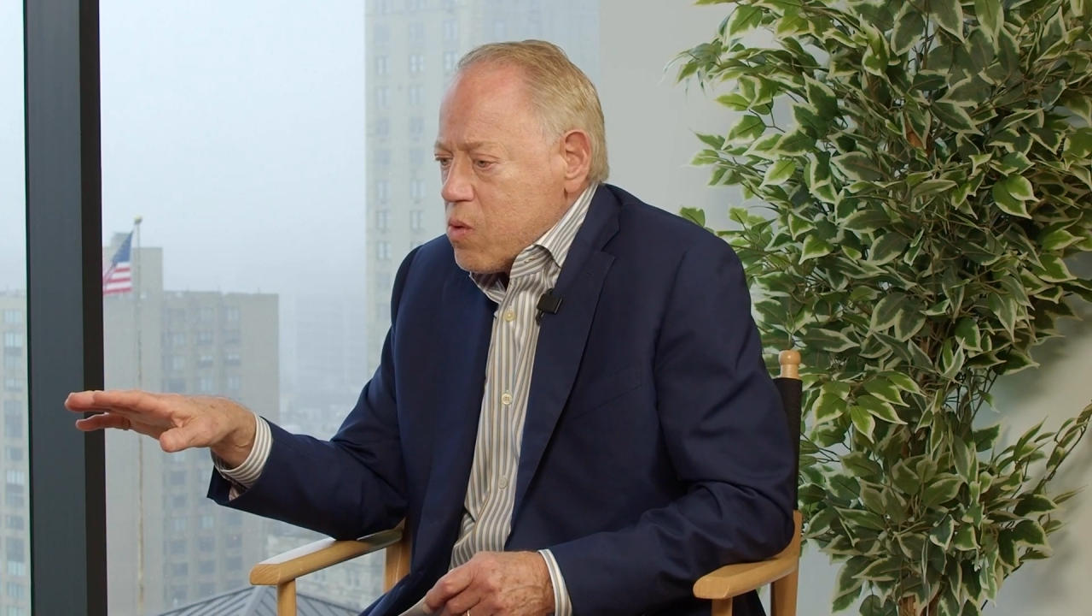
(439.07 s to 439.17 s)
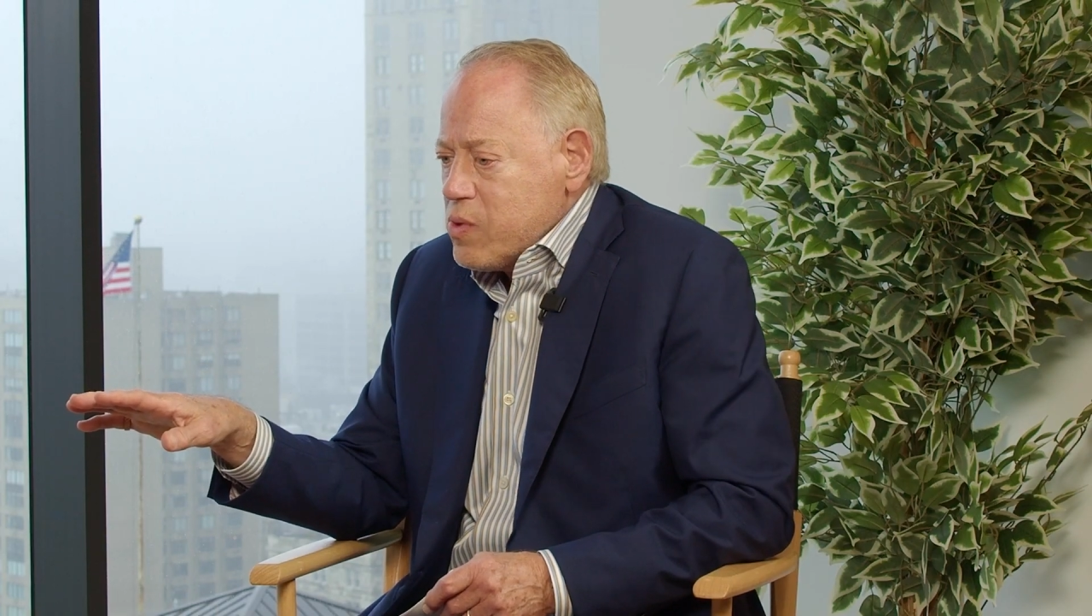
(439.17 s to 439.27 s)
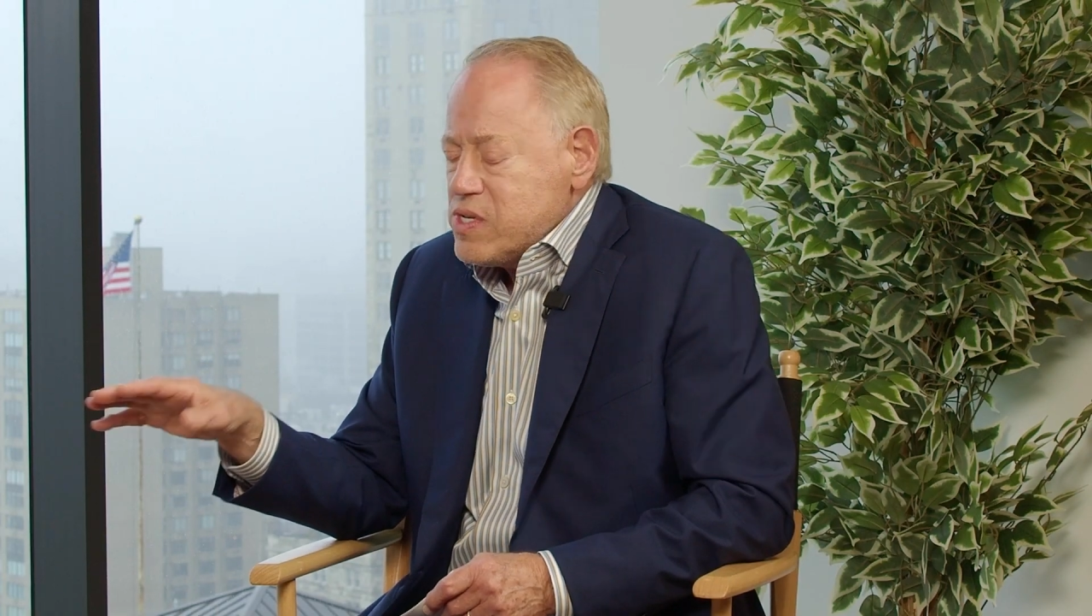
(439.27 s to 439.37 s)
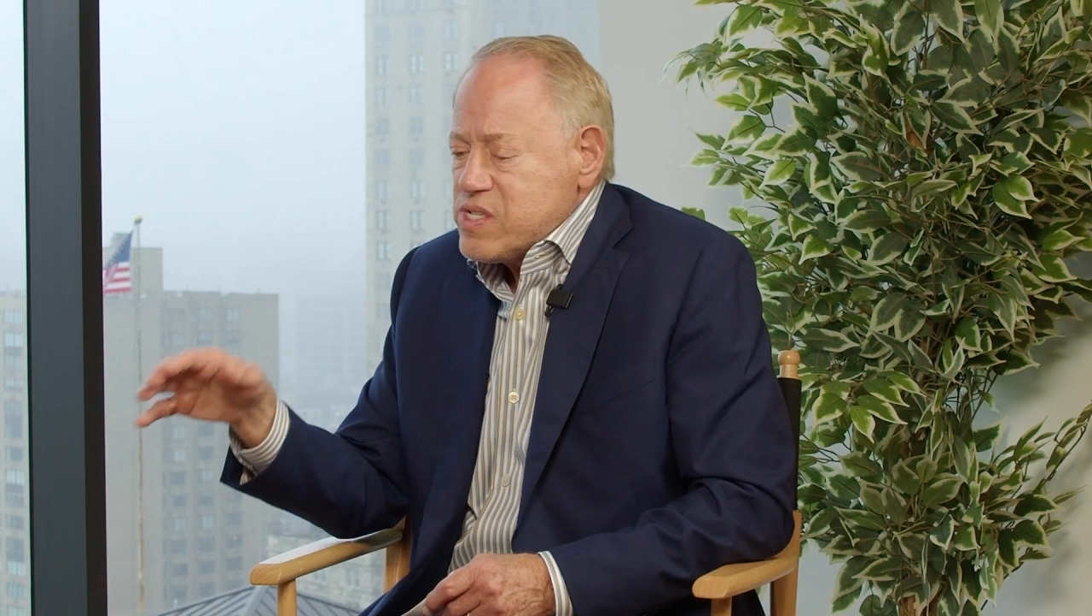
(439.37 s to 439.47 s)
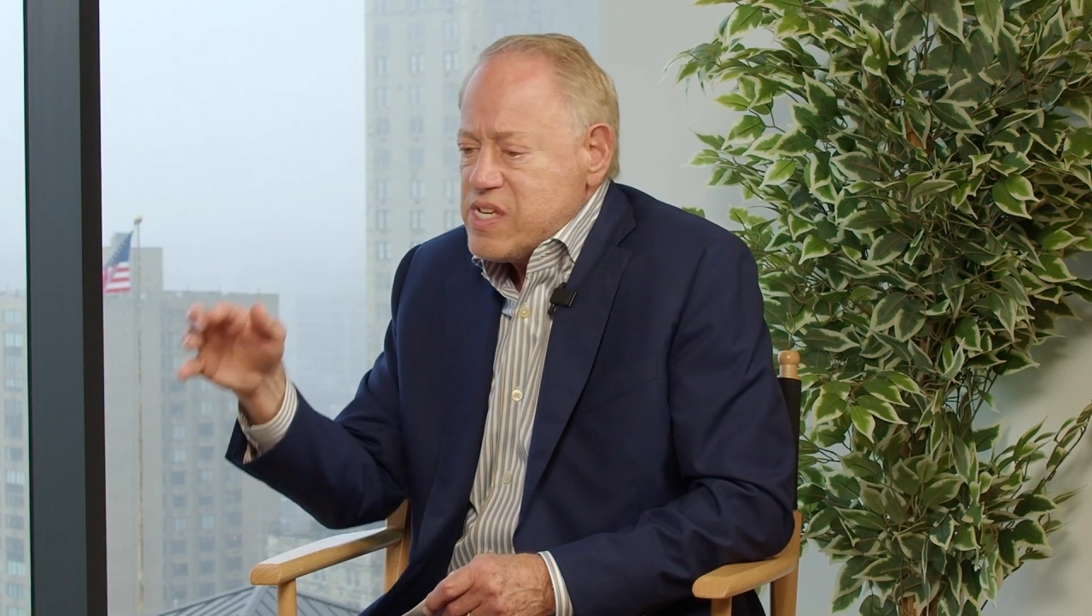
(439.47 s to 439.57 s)

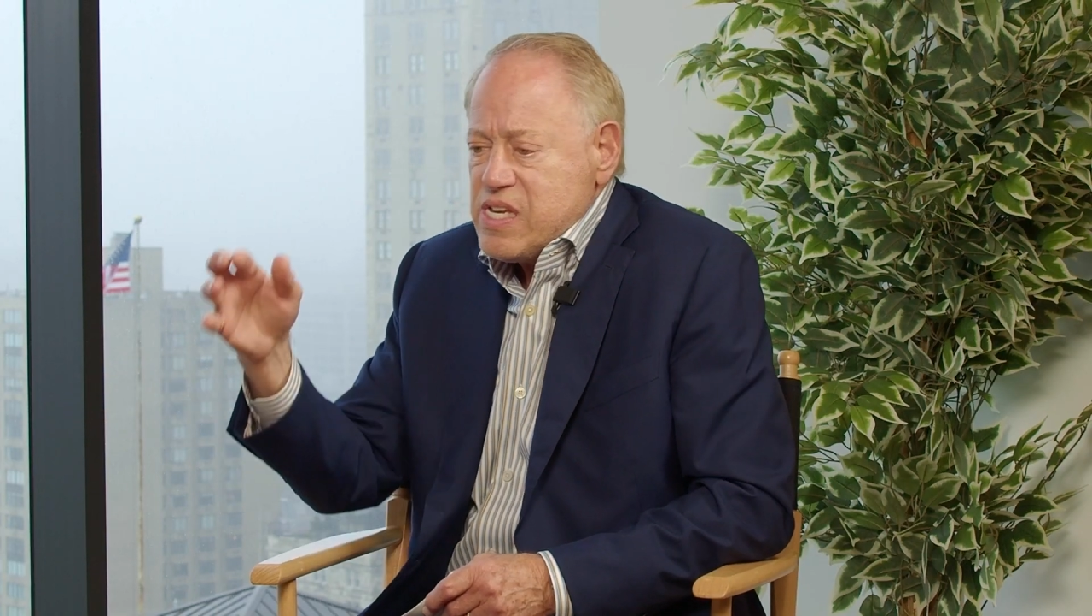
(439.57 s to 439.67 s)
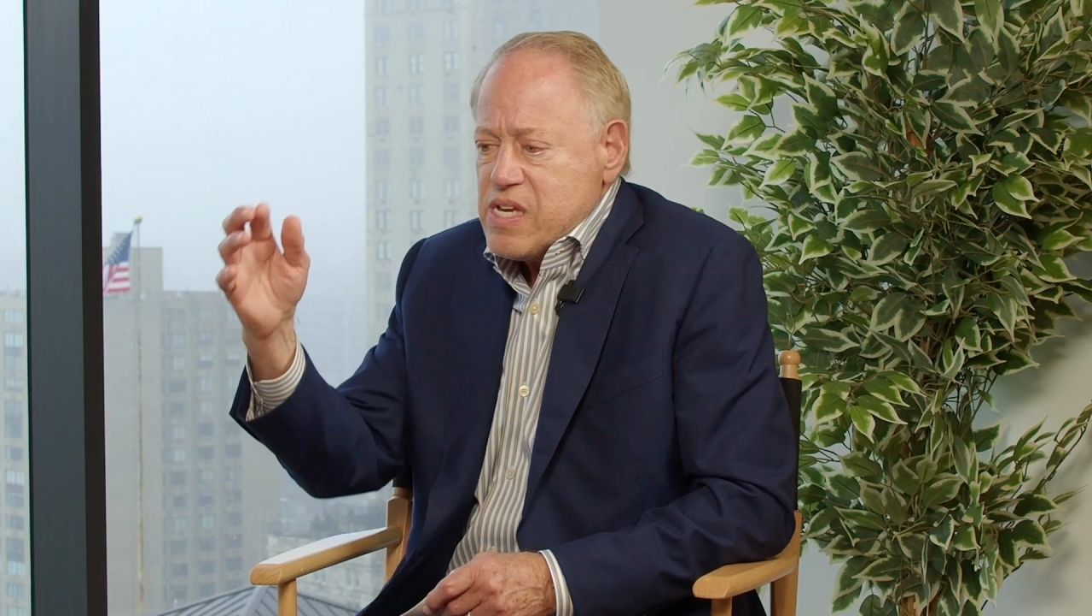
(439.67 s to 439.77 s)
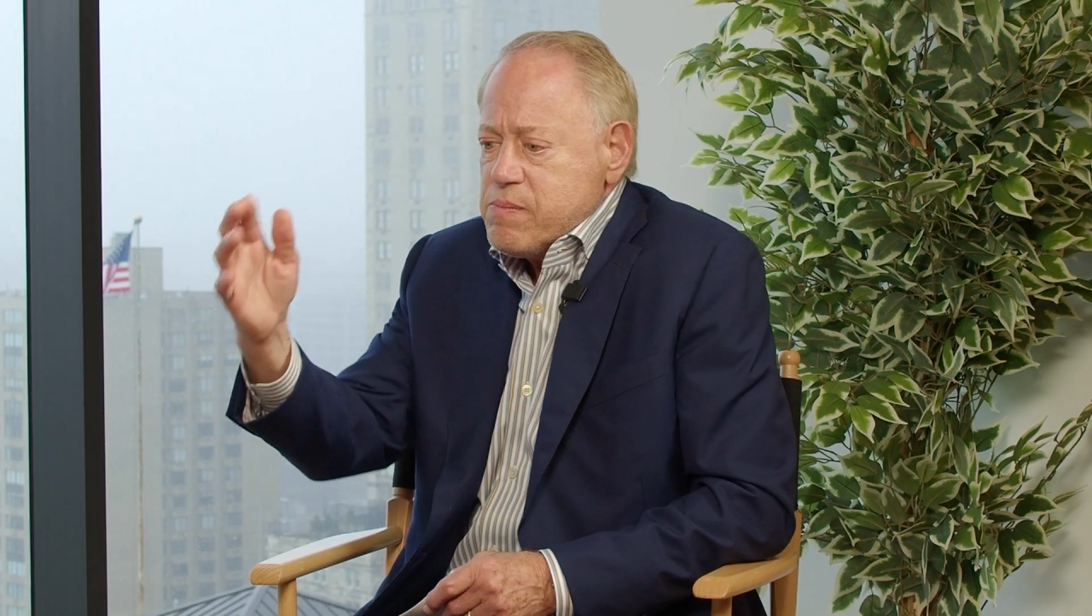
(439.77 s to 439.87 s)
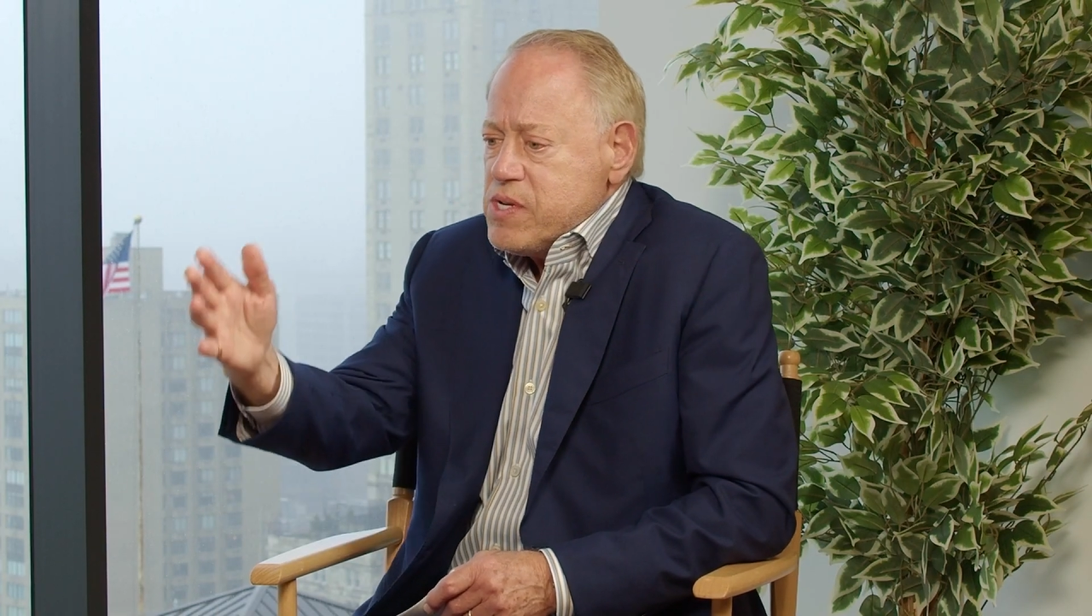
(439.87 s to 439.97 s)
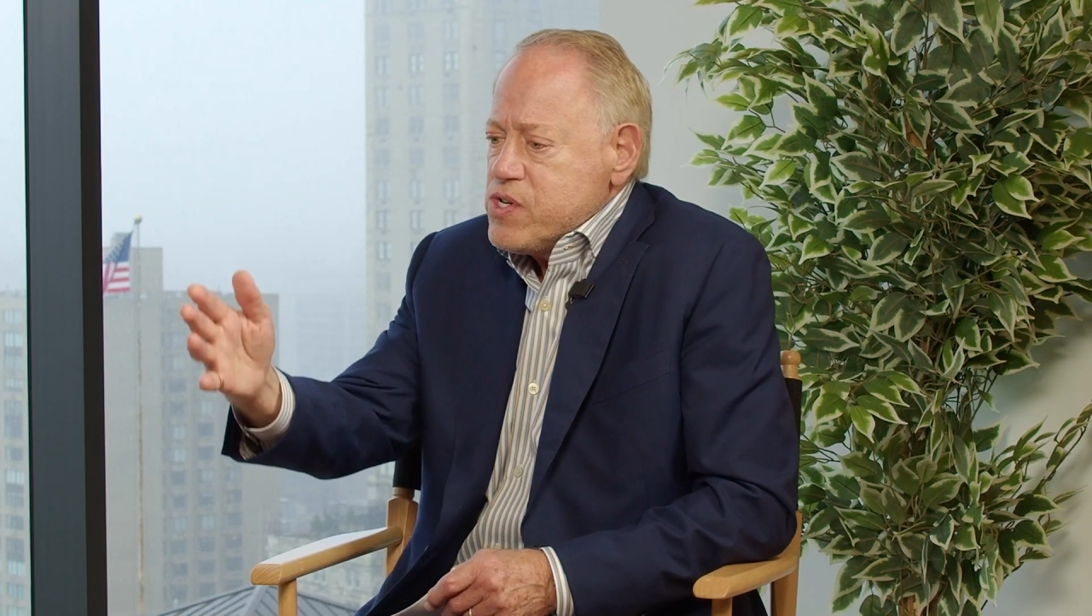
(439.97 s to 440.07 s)
we see
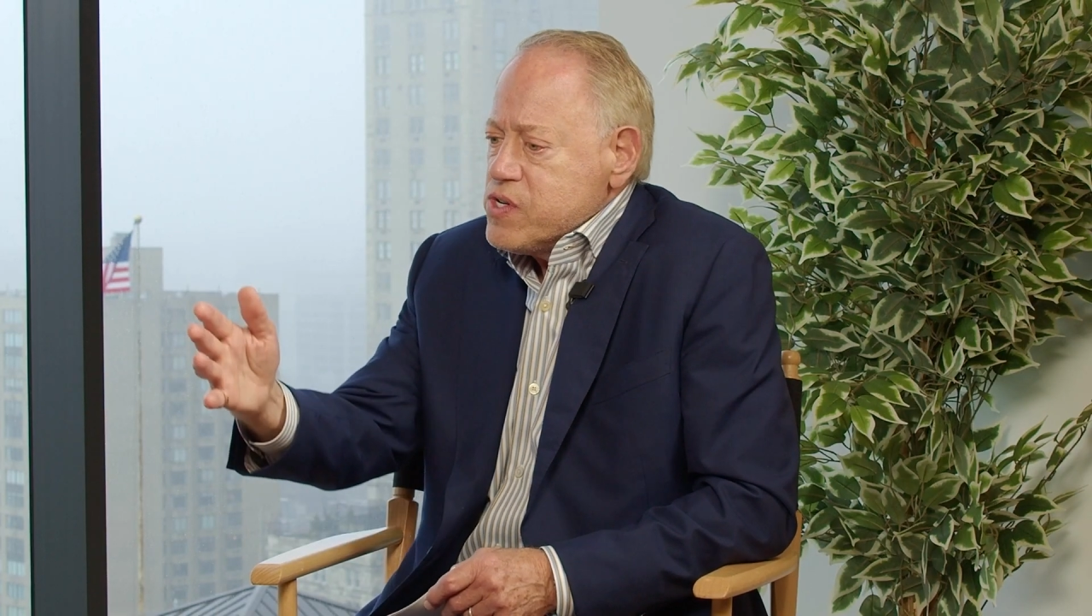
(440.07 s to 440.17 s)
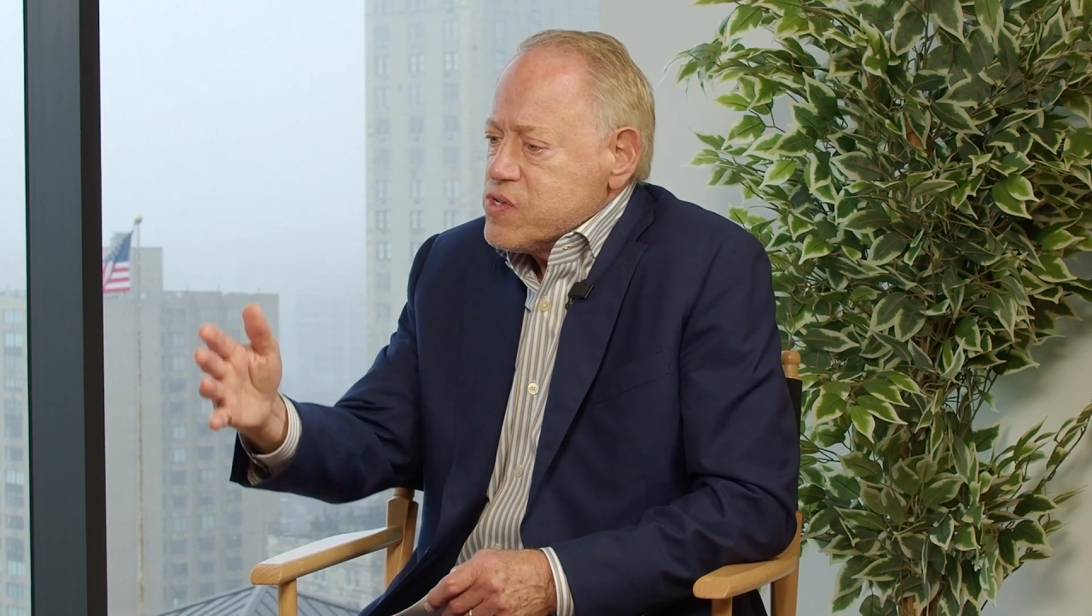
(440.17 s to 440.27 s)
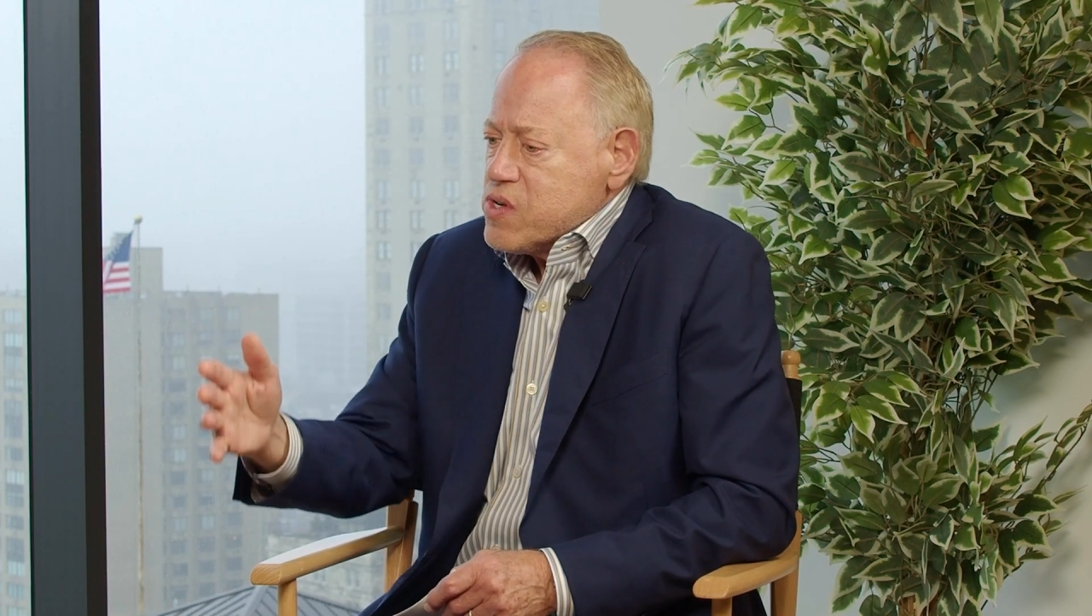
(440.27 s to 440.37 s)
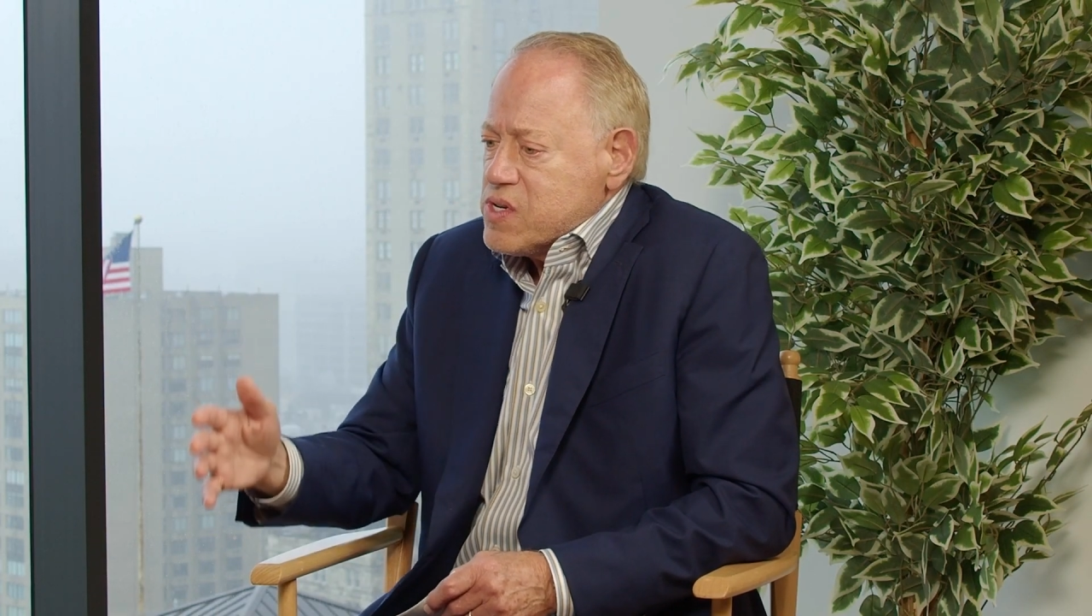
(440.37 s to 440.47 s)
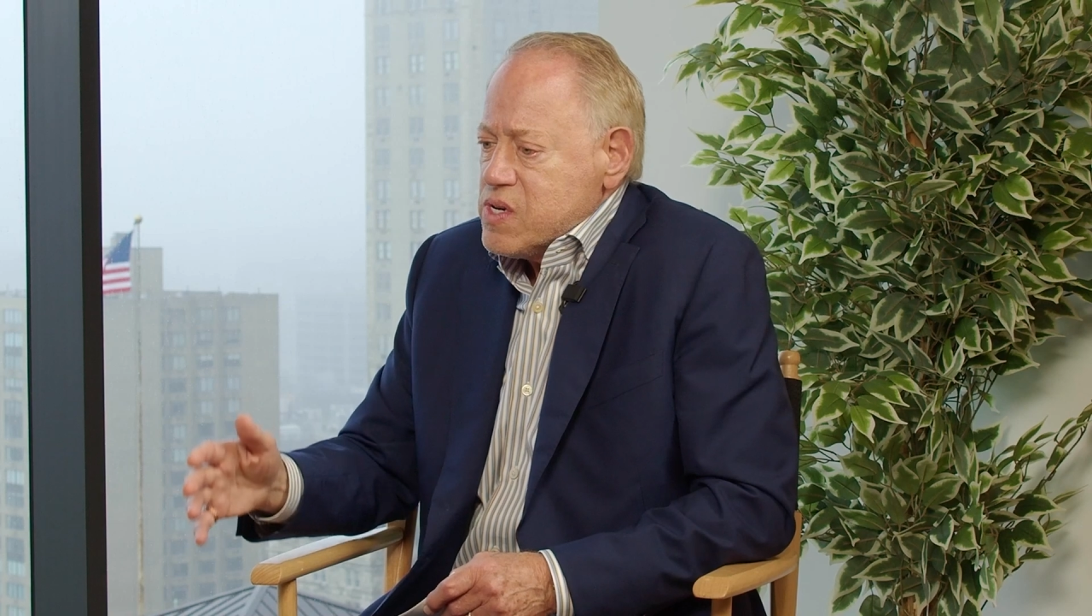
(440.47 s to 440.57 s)

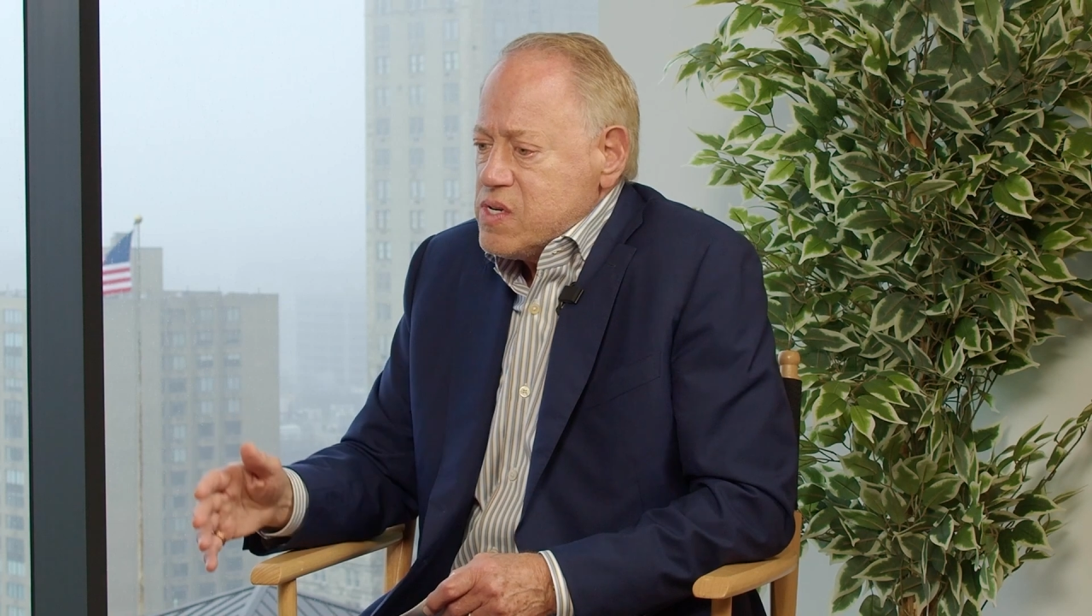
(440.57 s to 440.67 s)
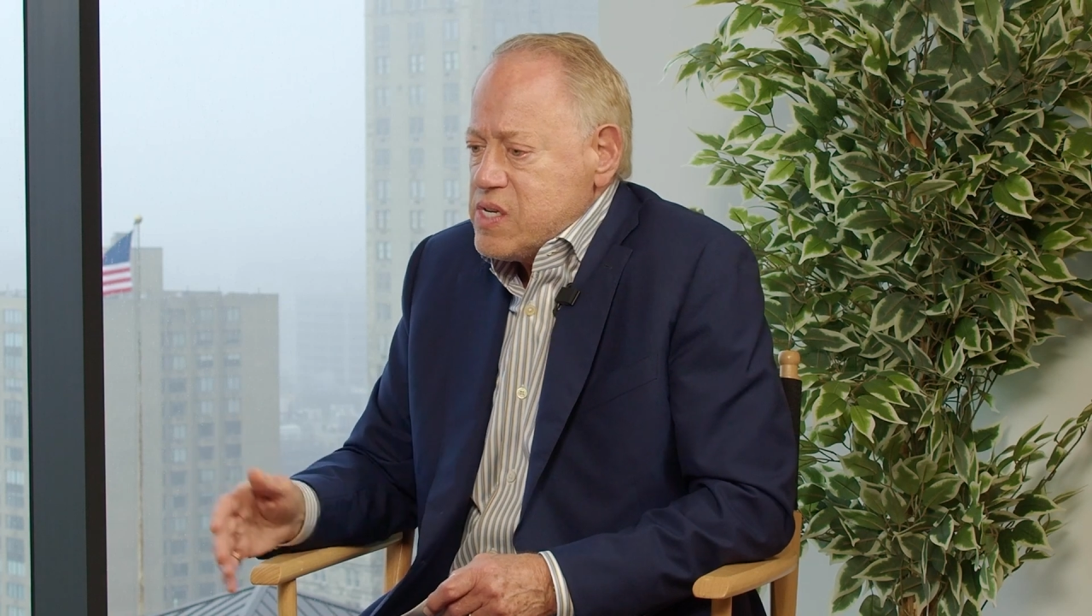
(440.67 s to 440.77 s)
images on